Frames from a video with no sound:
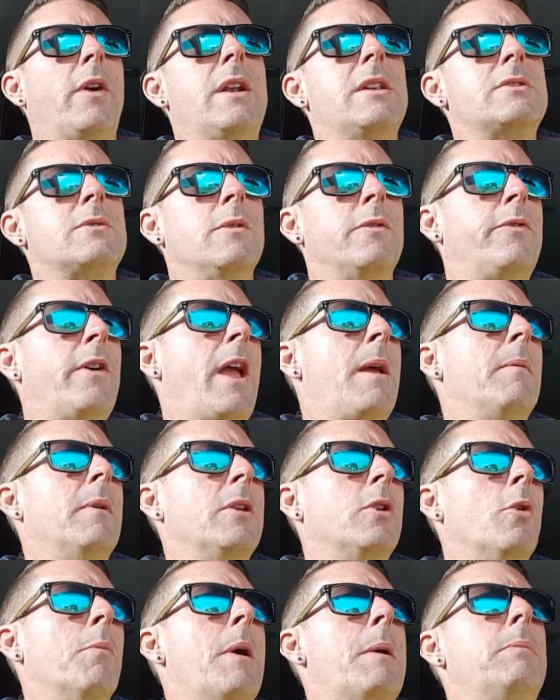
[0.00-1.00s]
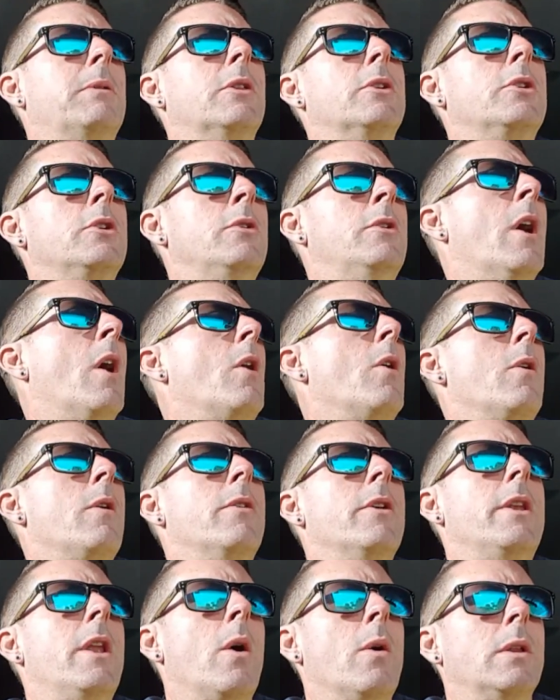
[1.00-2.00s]
friends or family or people that you
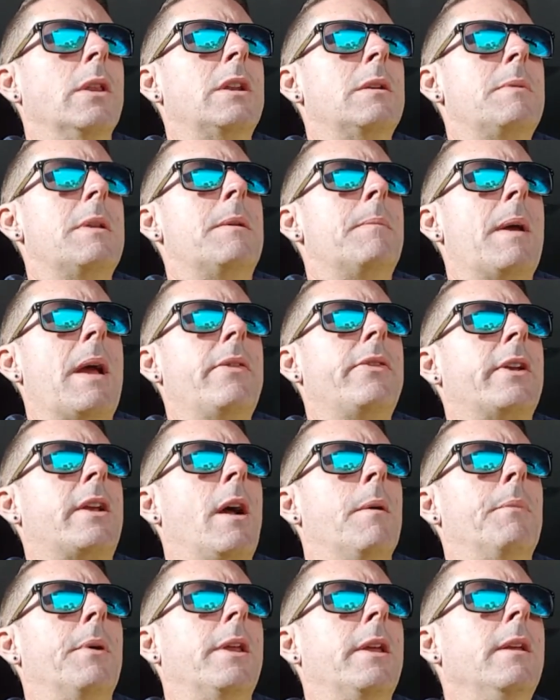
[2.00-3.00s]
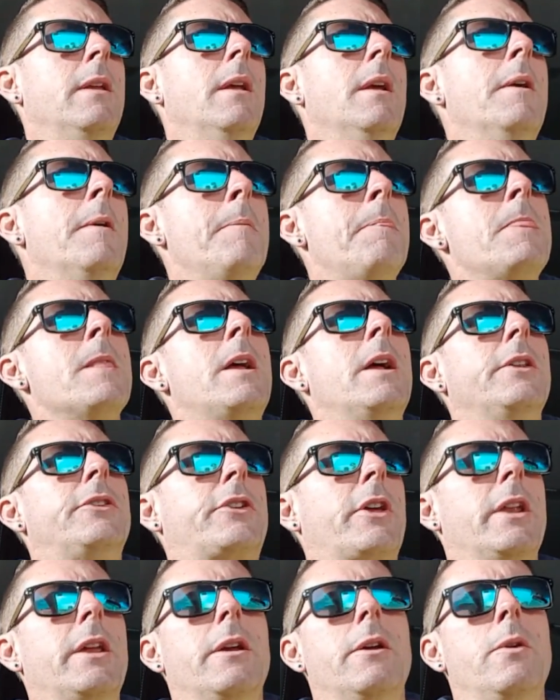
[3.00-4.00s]
know that know a little bit about the company,
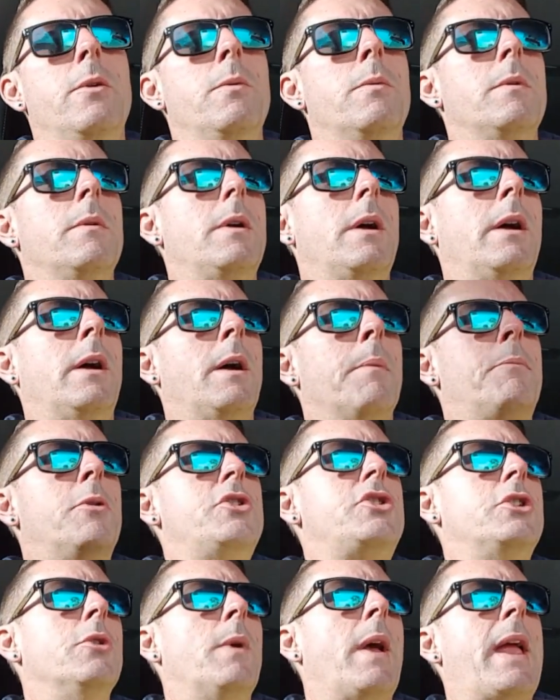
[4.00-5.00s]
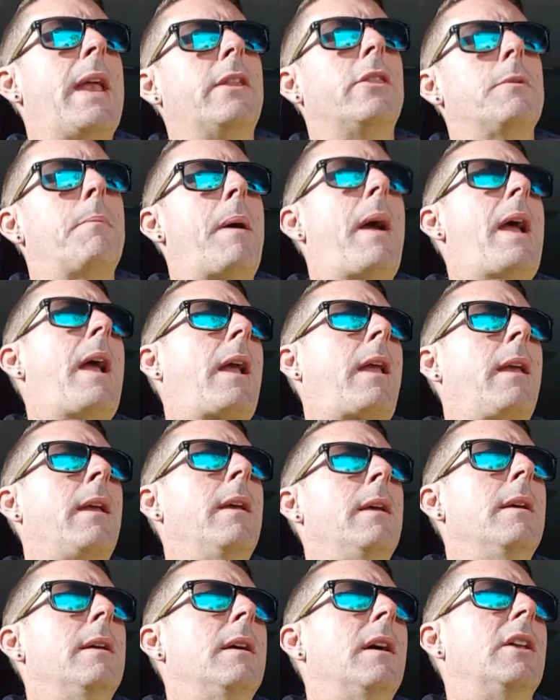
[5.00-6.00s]
it's going to put you ahead of the pack
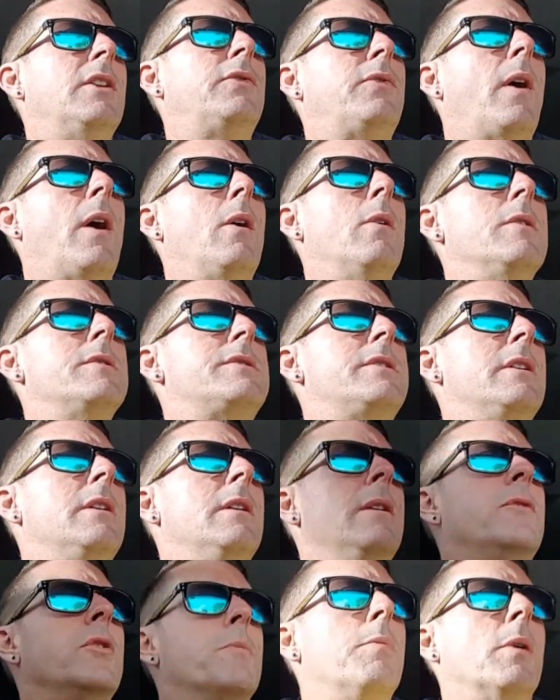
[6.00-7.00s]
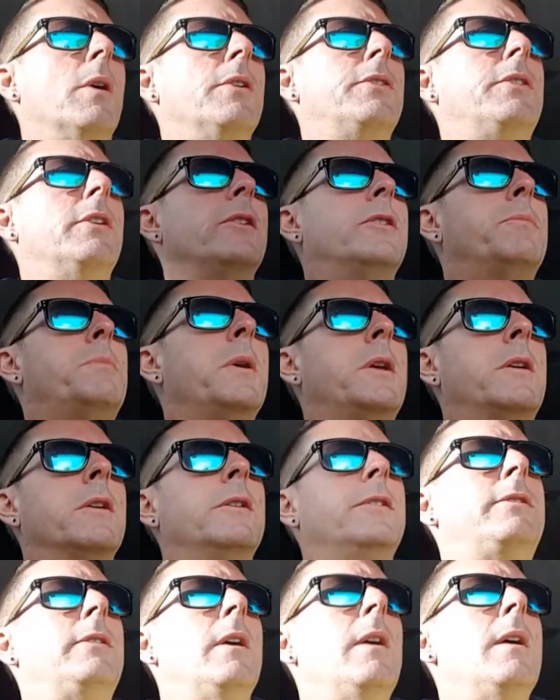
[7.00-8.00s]
as far as the interview process,
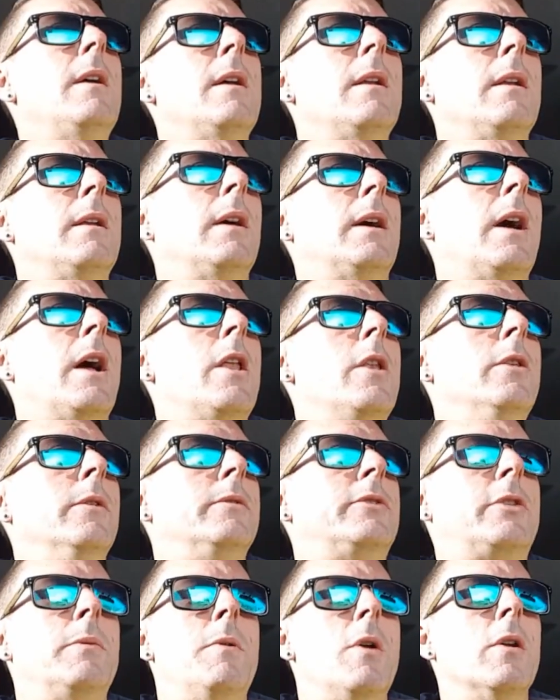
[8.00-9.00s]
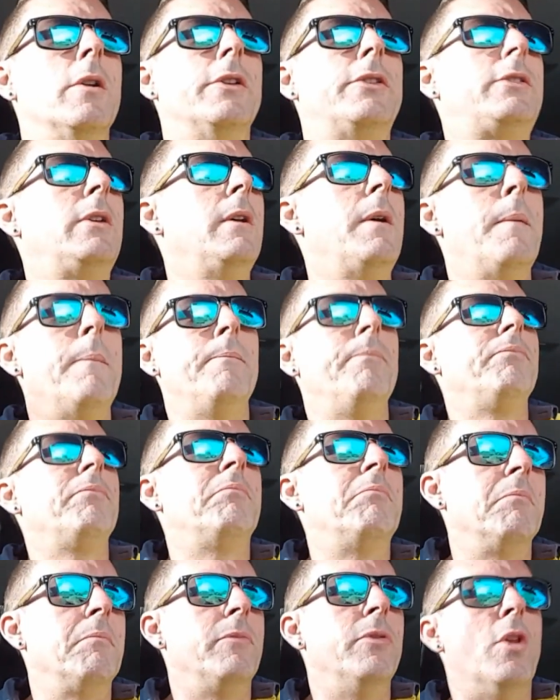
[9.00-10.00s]
because to be honest,
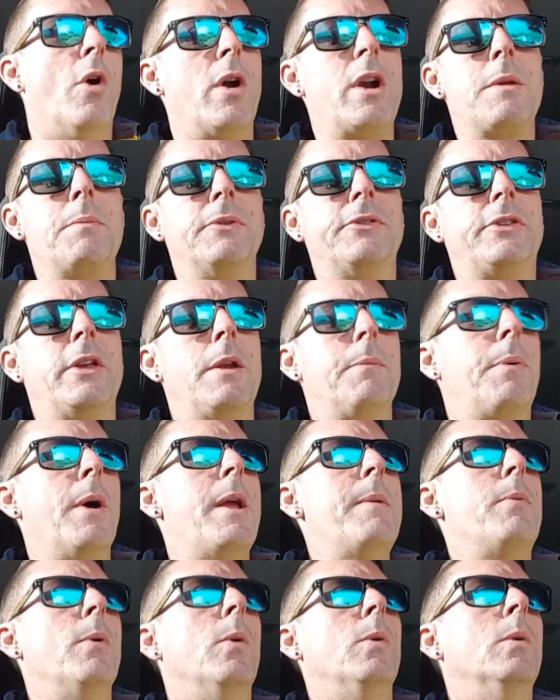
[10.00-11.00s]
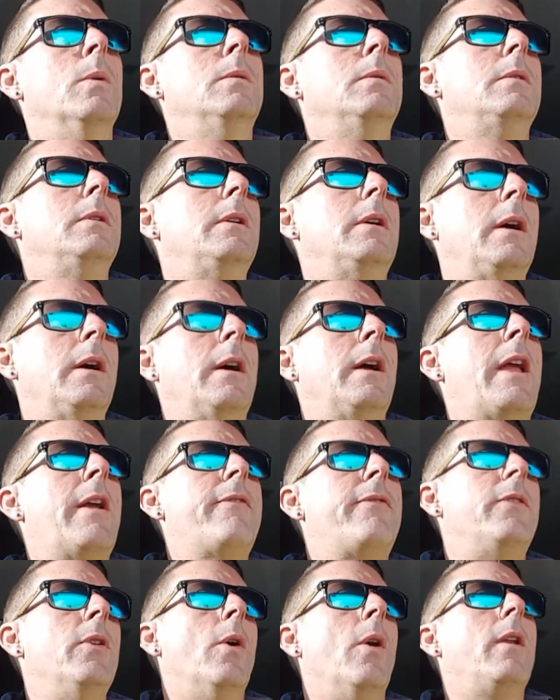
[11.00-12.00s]
90% of people,
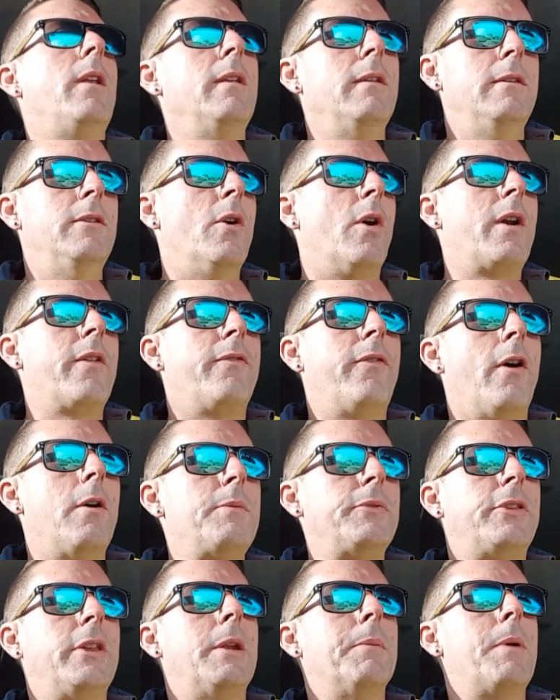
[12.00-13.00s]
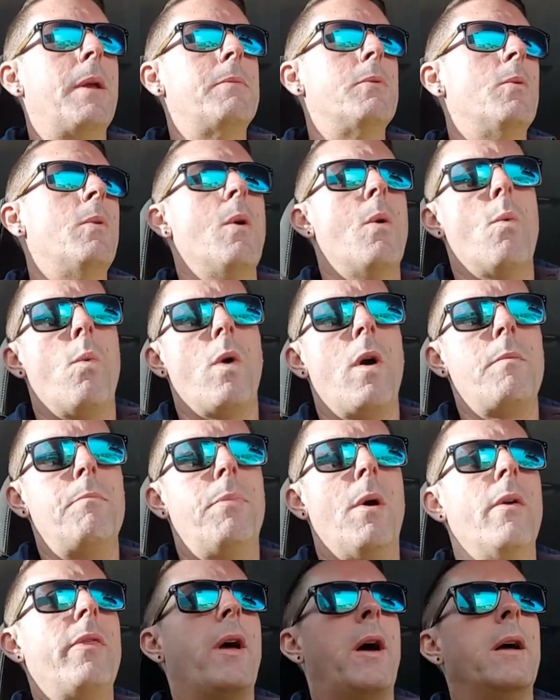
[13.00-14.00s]
if not 95% of people,
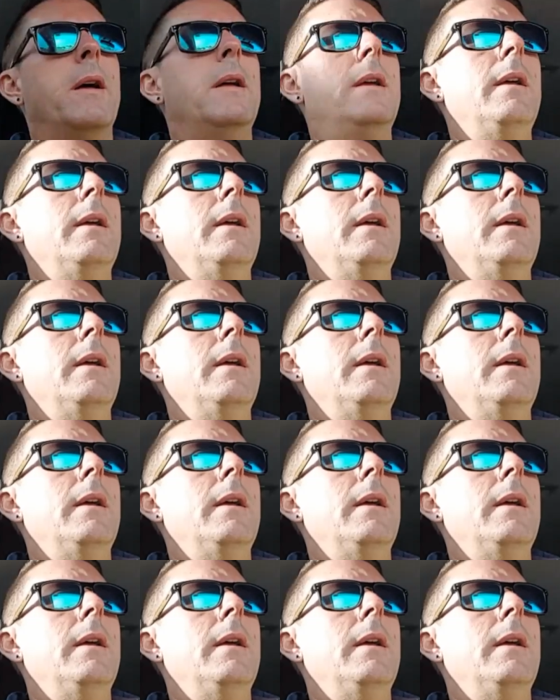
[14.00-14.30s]
won't bother.